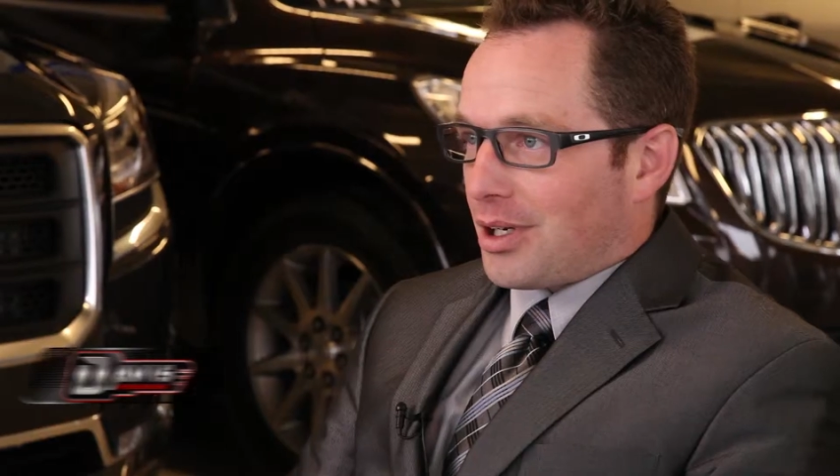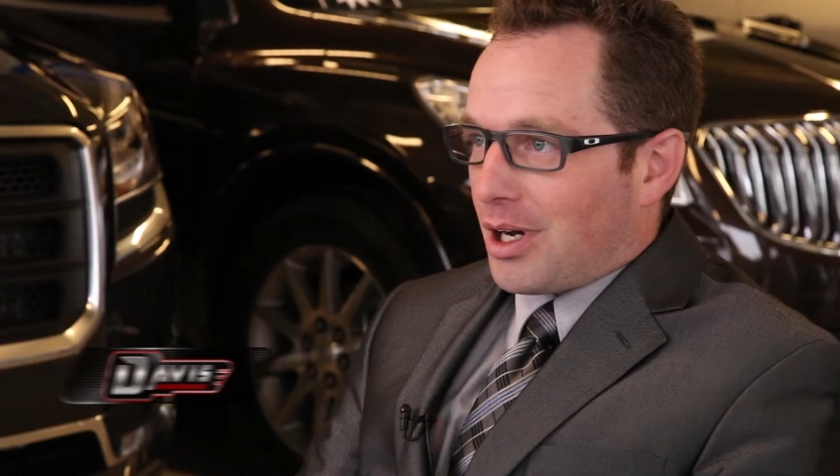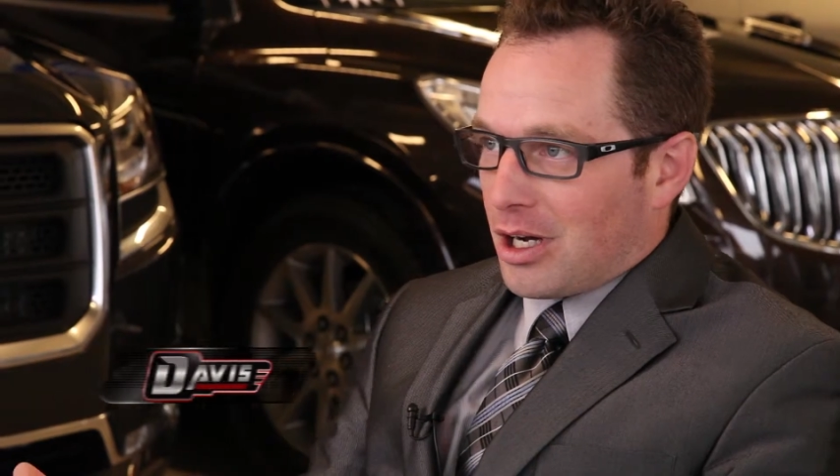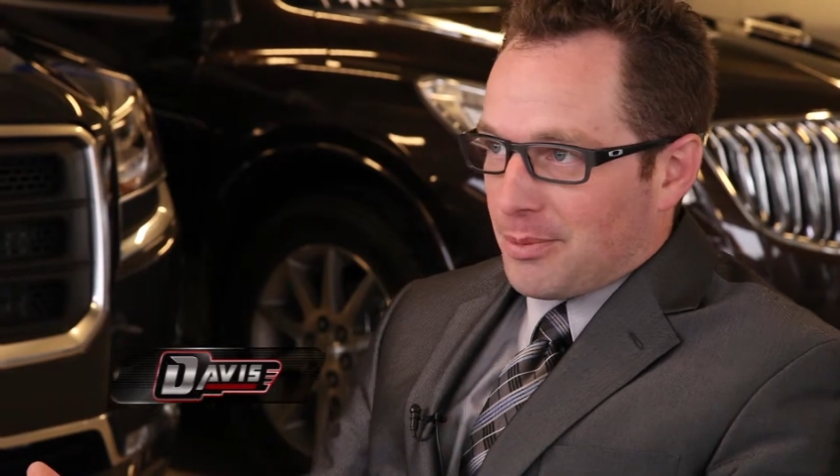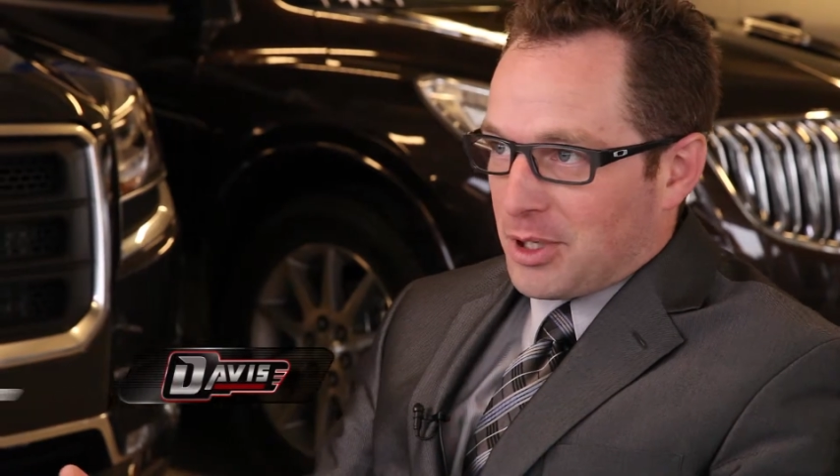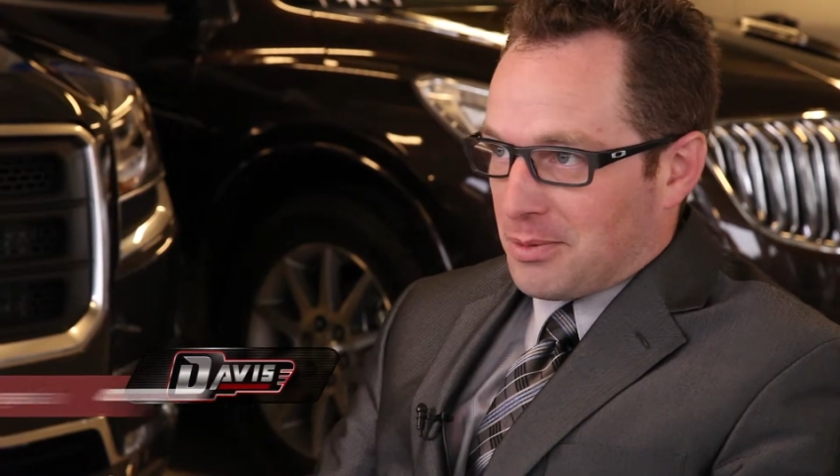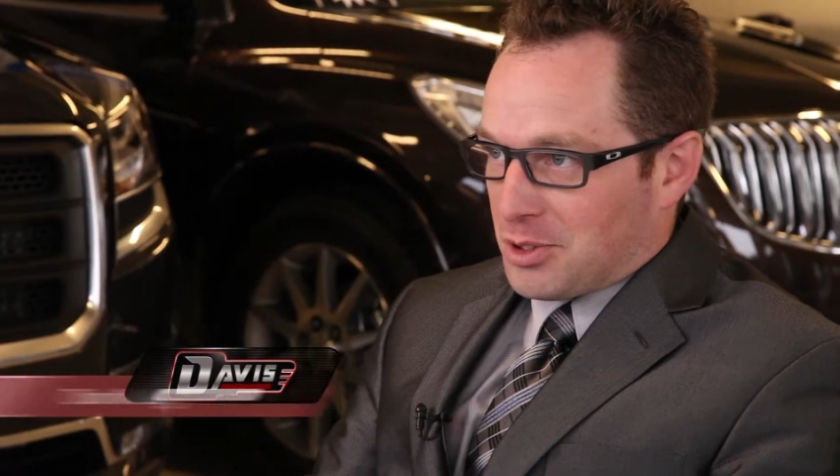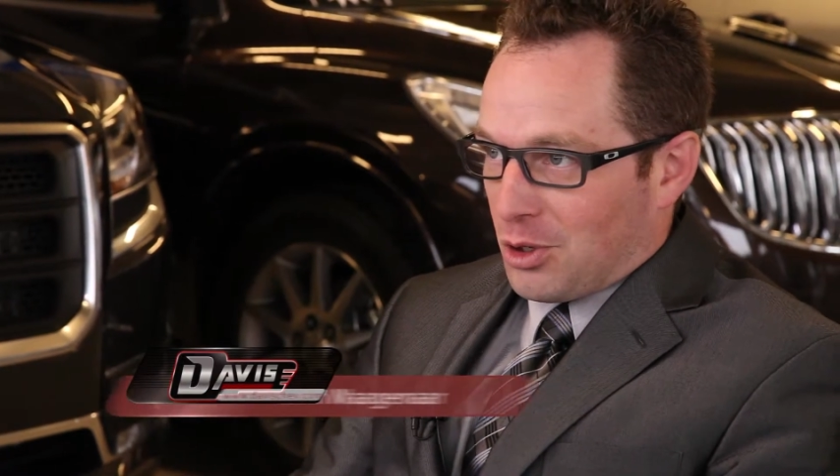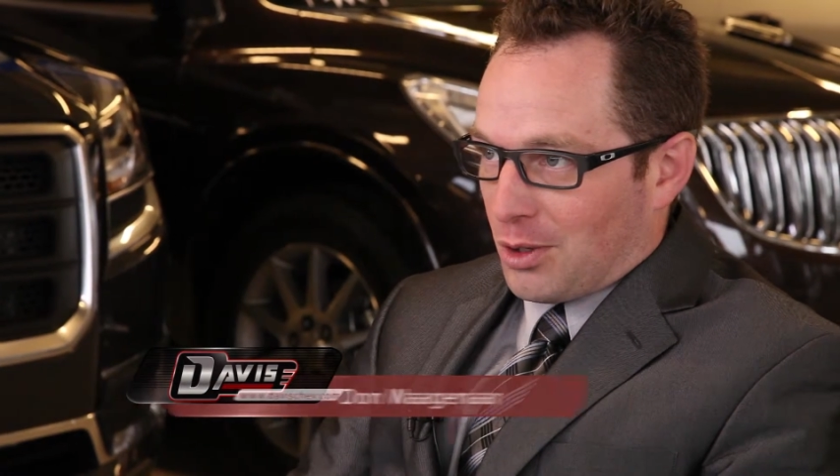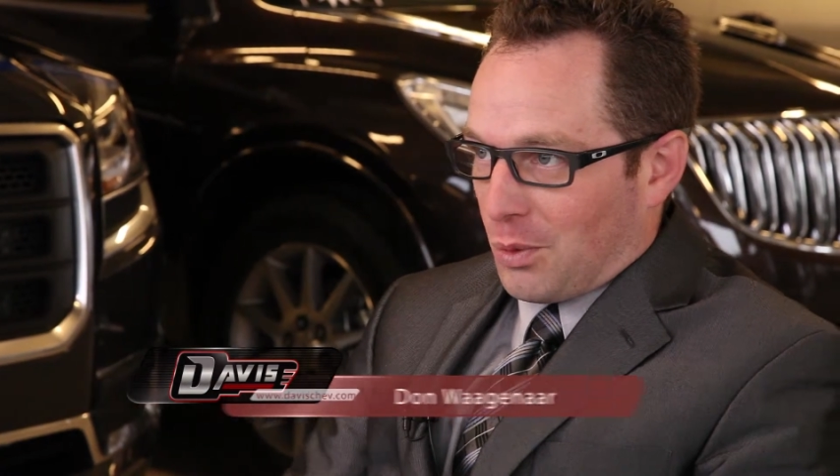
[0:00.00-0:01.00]
Hi, my name's
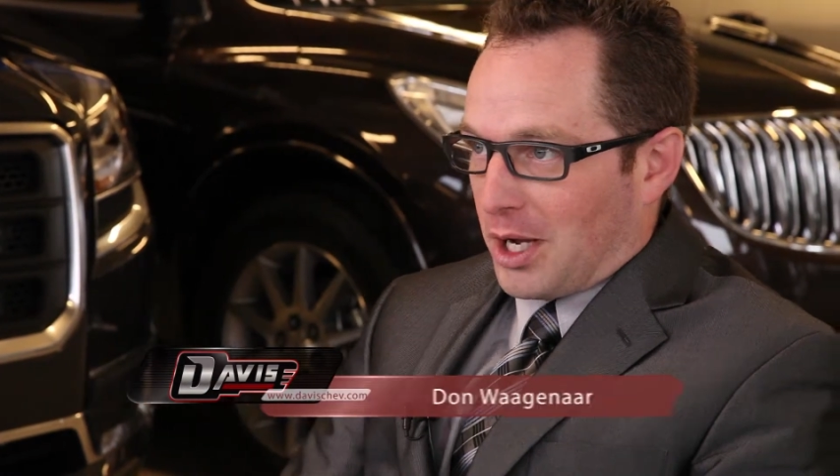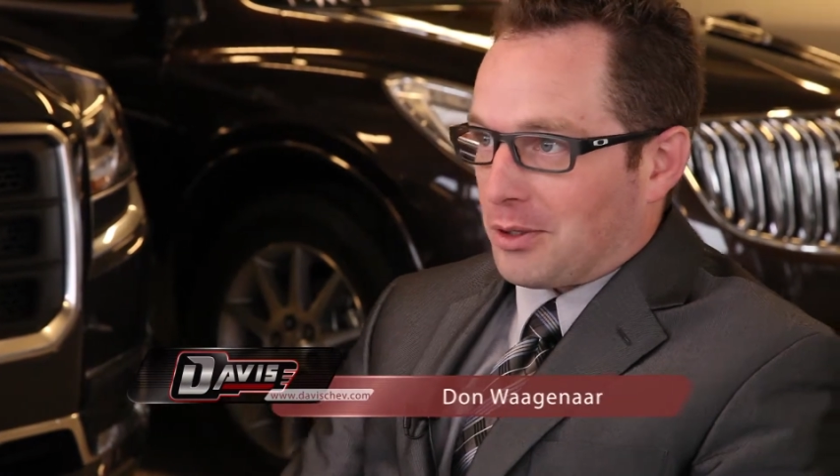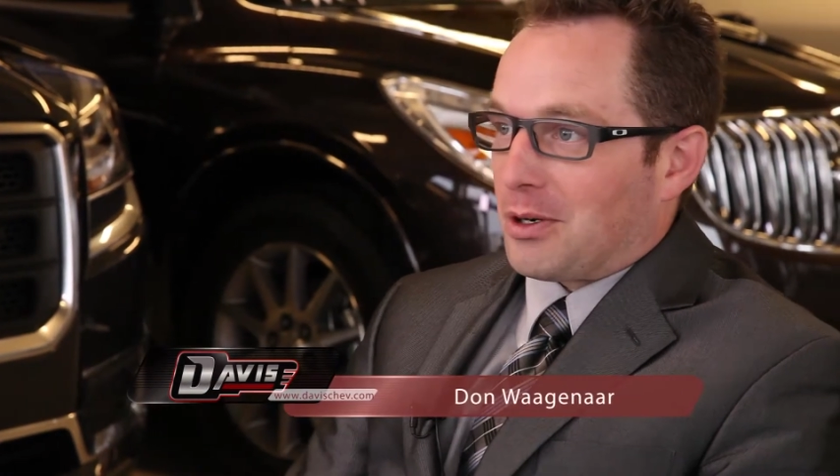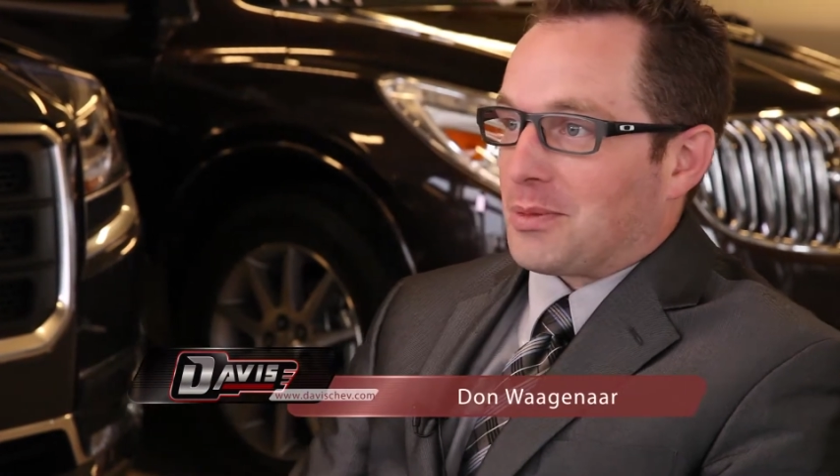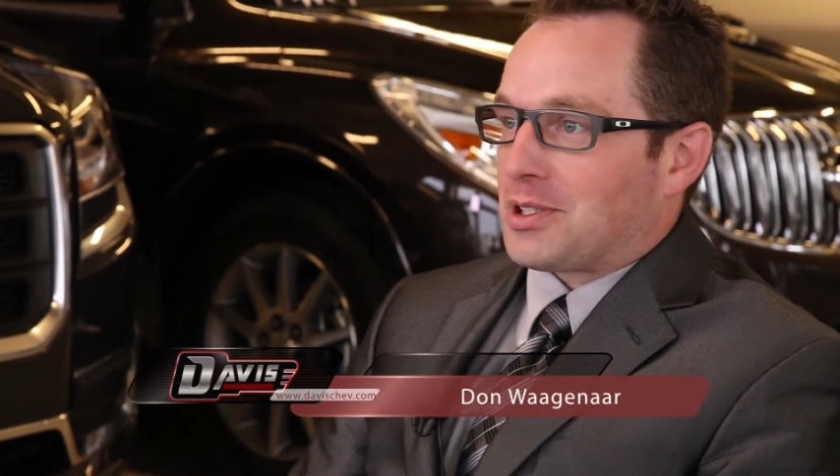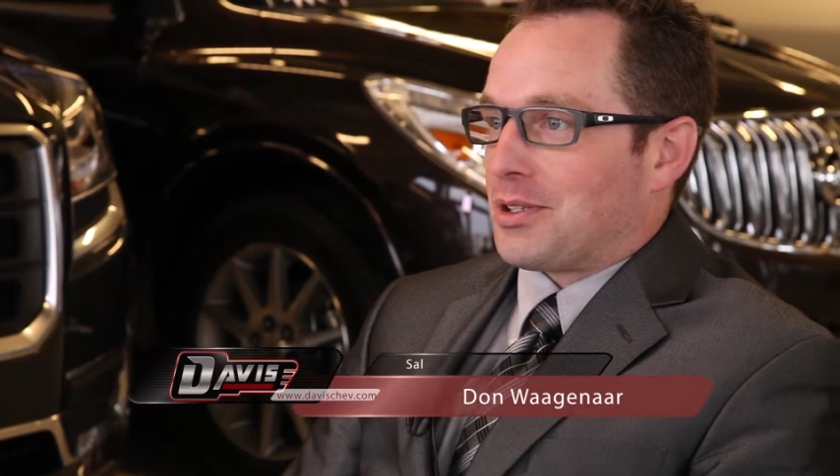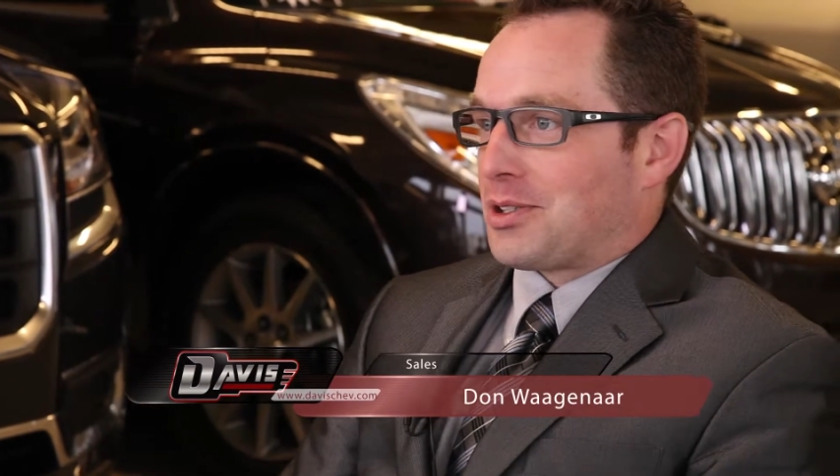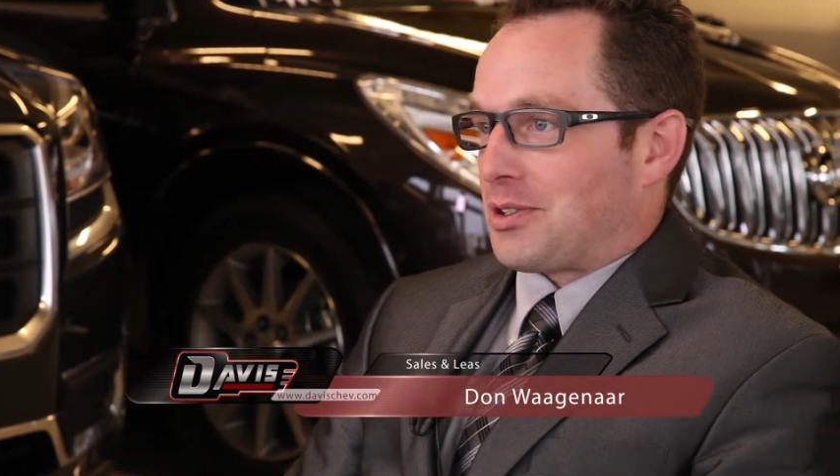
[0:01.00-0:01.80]
Don Waagenaar. I'm a sales